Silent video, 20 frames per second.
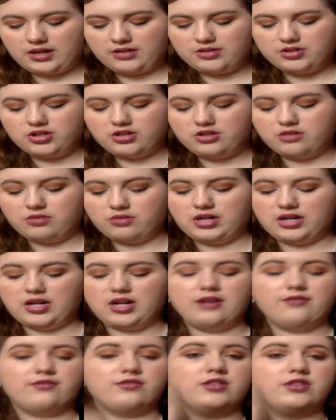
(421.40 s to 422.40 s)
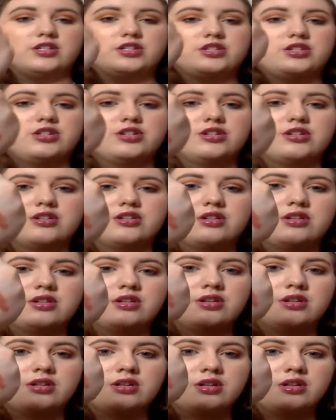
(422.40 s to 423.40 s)
And I'll show you the one I got this year.
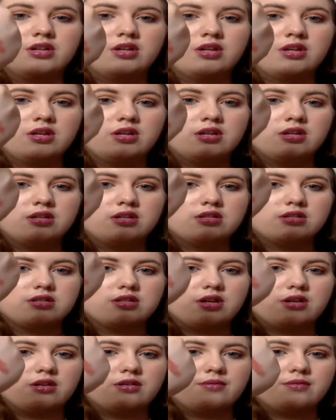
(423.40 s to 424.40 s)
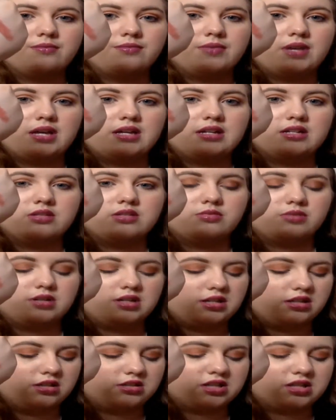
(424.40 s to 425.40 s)
So that is
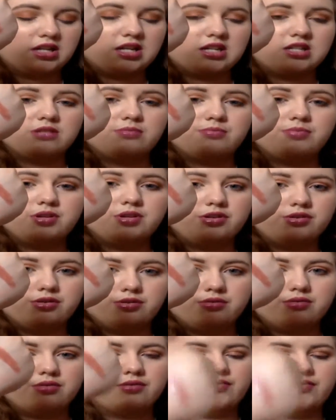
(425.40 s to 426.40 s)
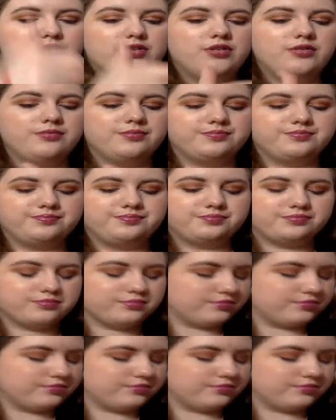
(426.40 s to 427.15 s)
what it looks like. It's beautiful.